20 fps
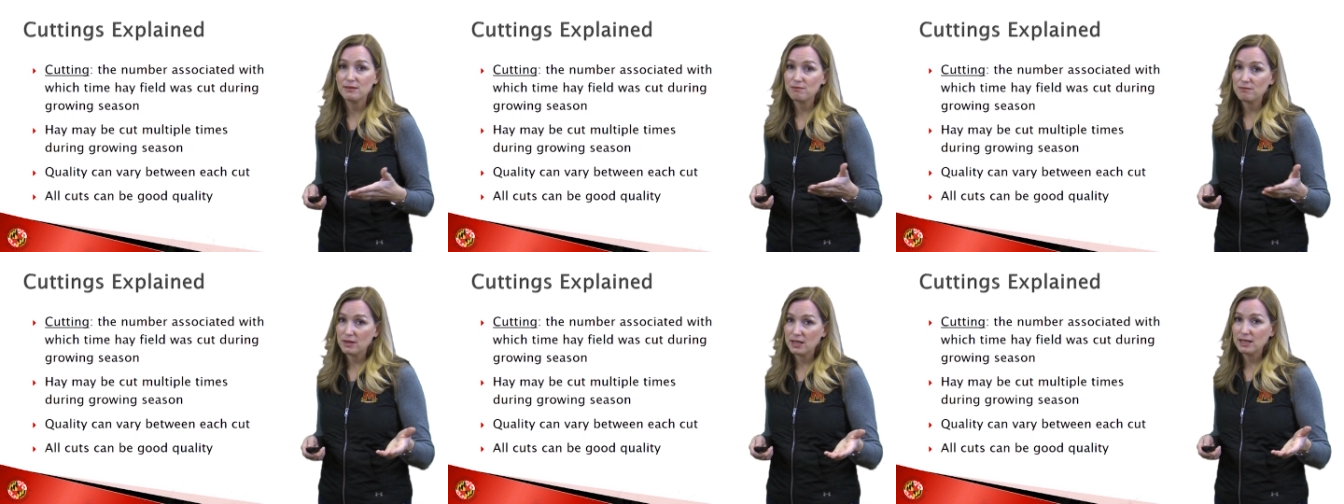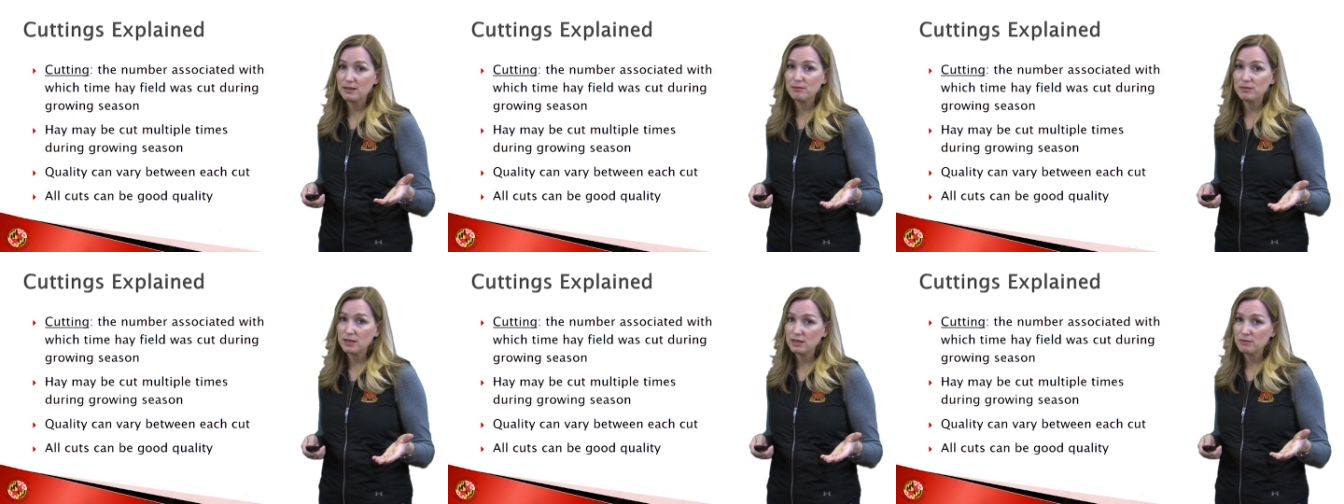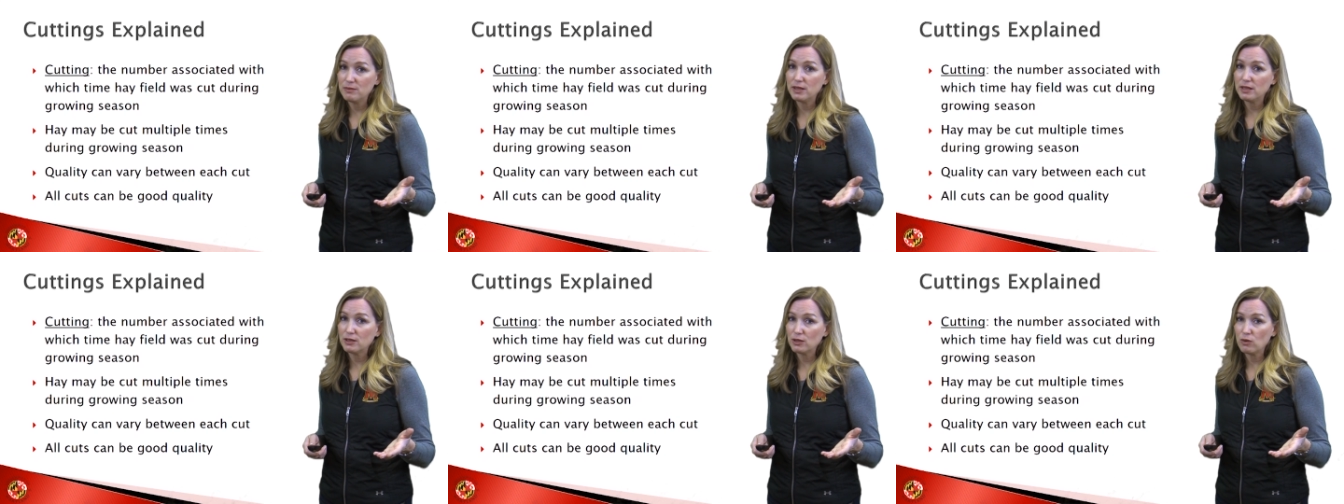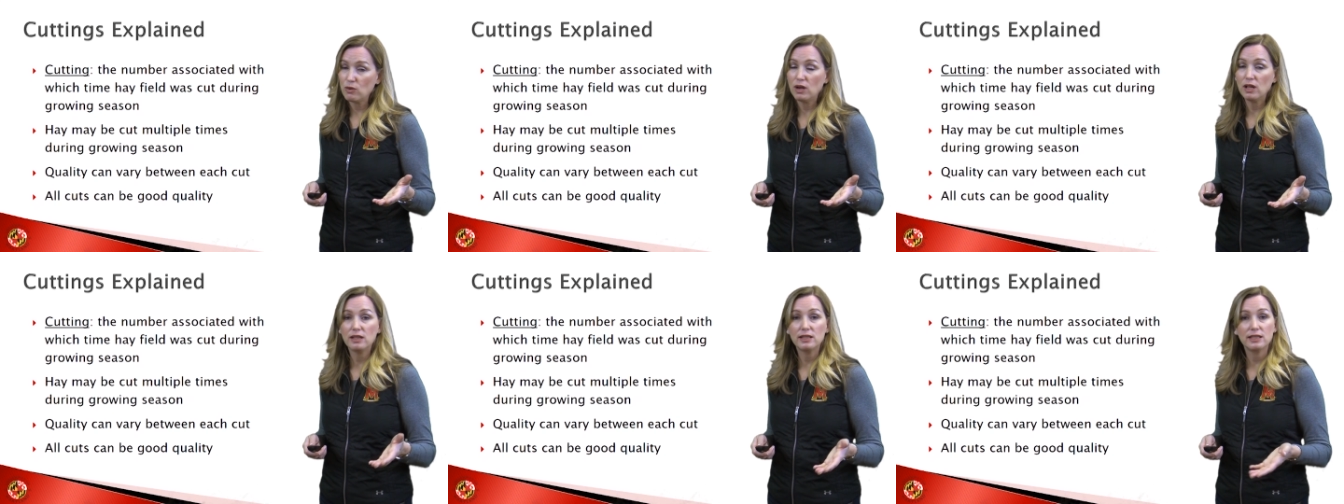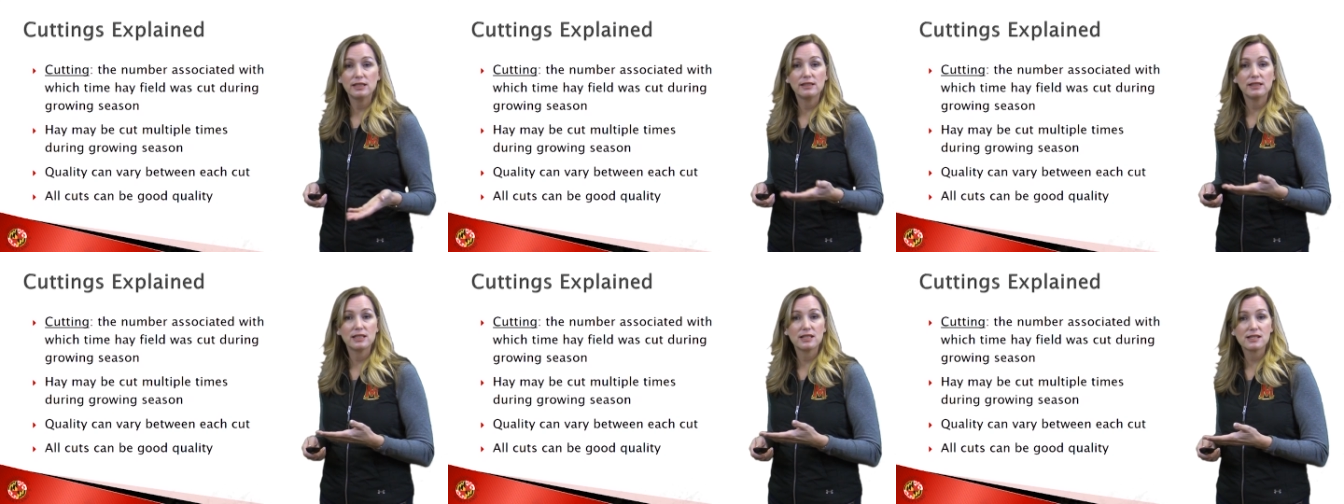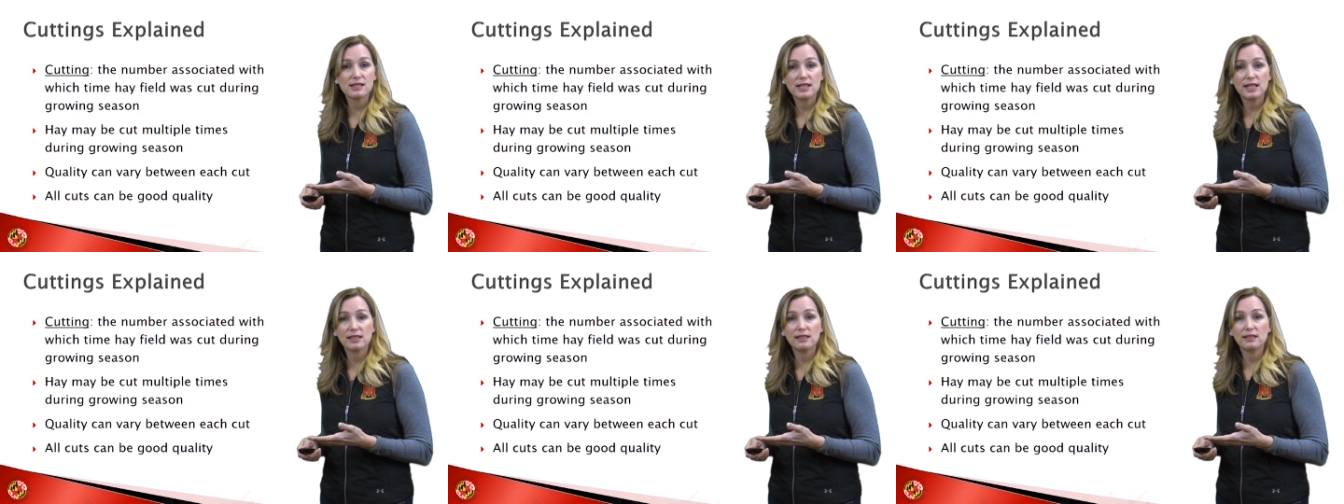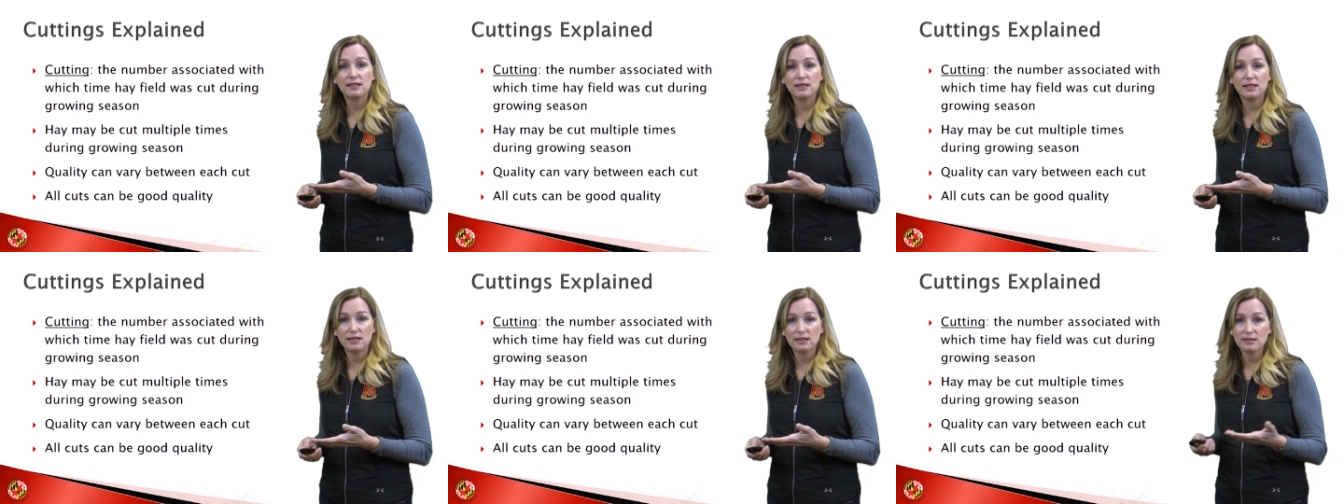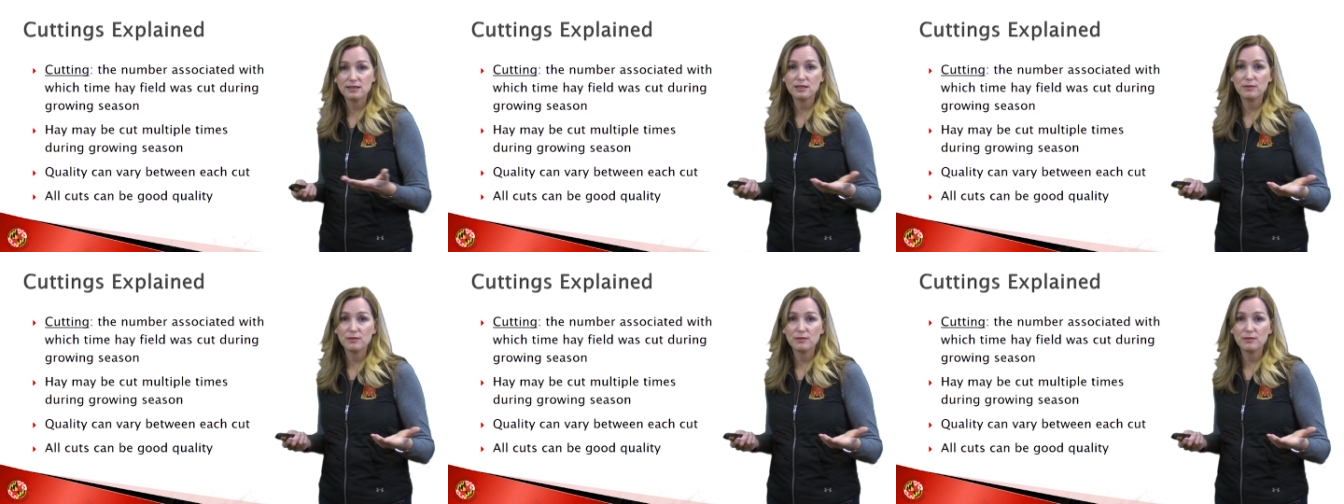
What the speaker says: might be a better quality than a second cut,